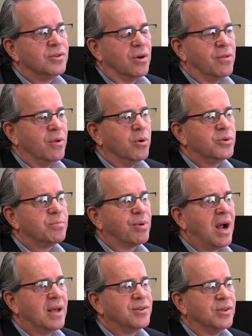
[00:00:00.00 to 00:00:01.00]
are those
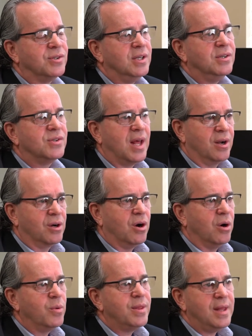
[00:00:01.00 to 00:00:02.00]
processes that
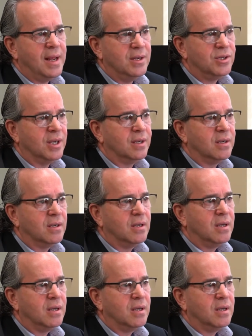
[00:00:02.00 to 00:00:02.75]
occur with aging,